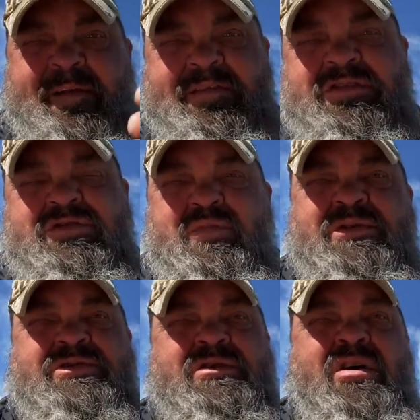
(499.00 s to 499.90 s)
just the
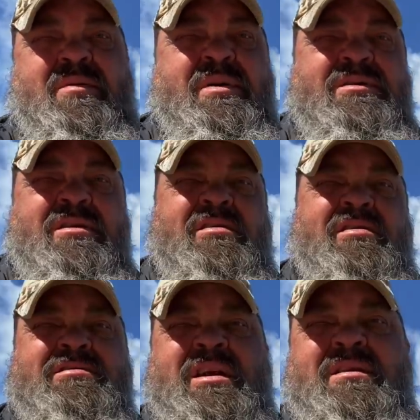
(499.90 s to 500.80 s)
ones that comment, not
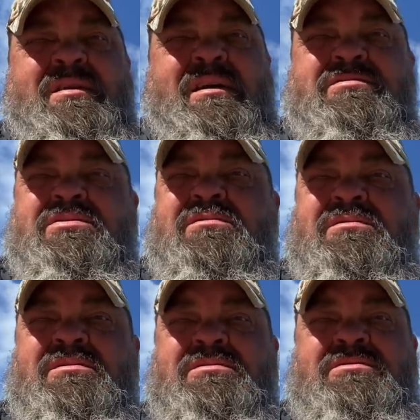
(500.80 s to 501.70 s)
all 10,000
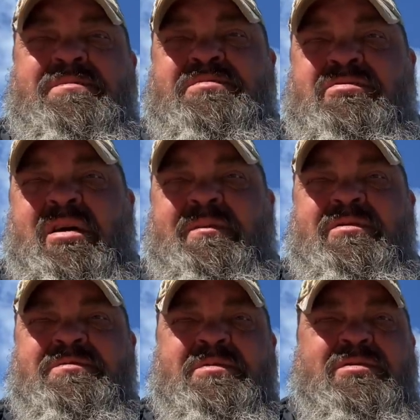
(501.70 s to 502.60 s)

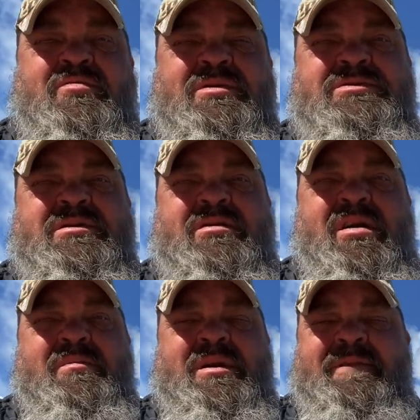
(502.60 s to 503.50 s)
subscribers, but the ones that
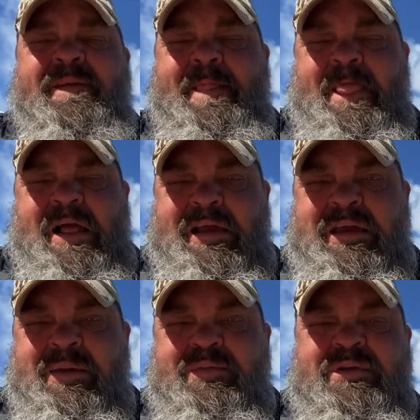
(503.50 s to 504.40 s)
comment, I
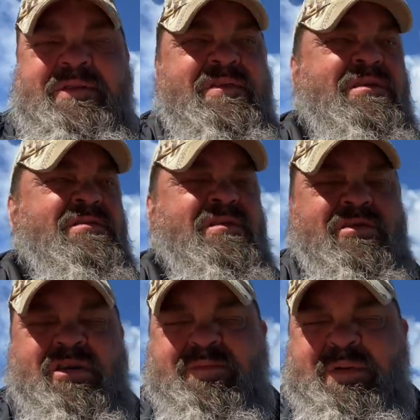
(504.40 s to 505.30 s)
can't believe that a
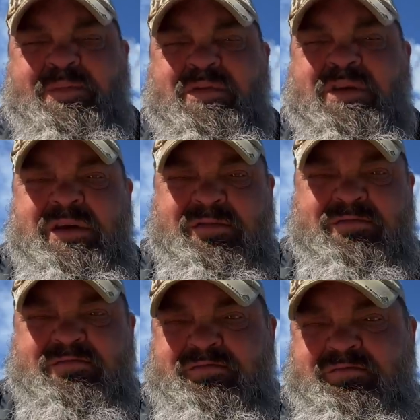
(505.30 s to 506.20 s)
lot of people get
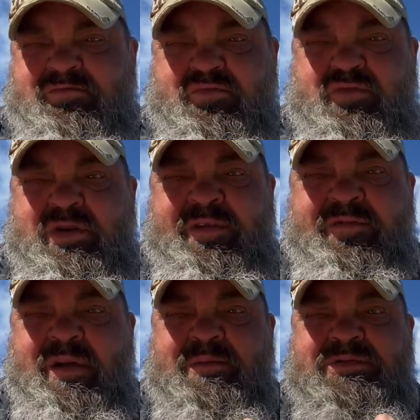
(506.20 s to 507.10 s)

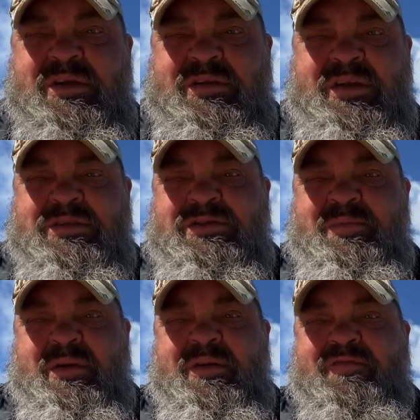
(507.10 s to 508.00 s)
whatever I'm saying, get
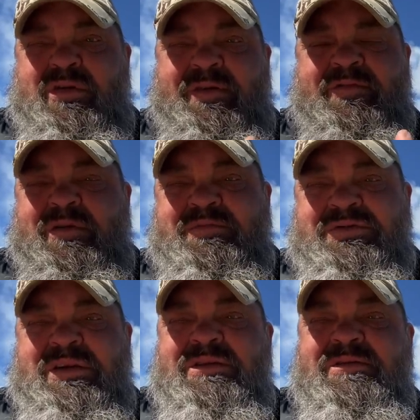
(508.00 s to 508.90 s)
something out of whatever I'm
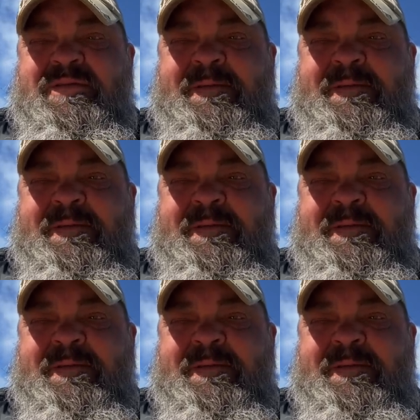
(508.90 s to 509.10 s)
saying.